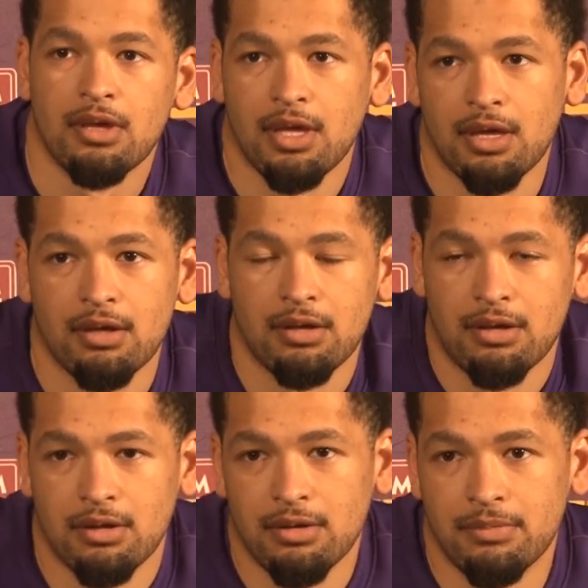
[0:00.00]

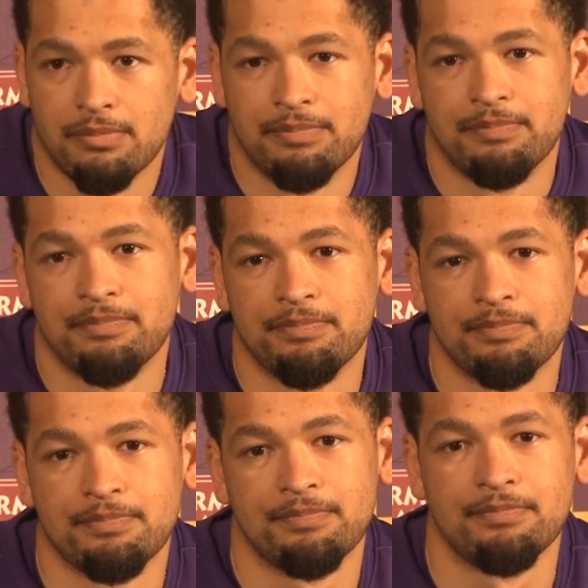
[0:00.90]
Yeah,
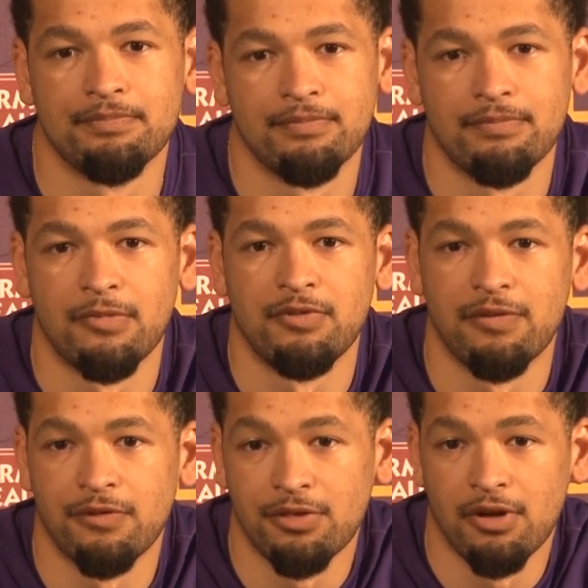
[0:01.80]
I've
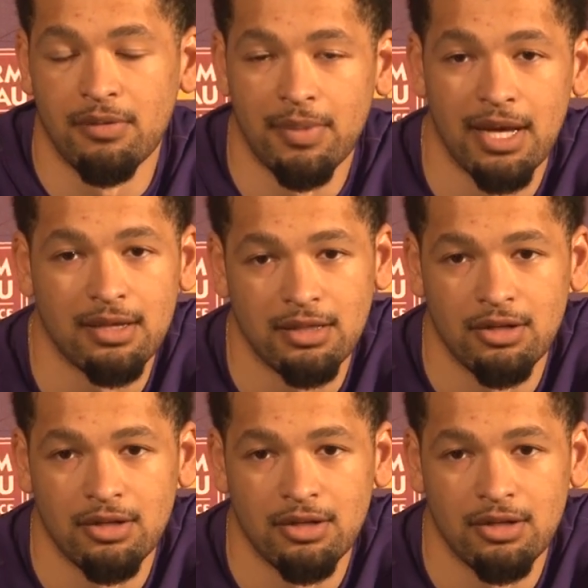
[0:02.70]
definitely thought back.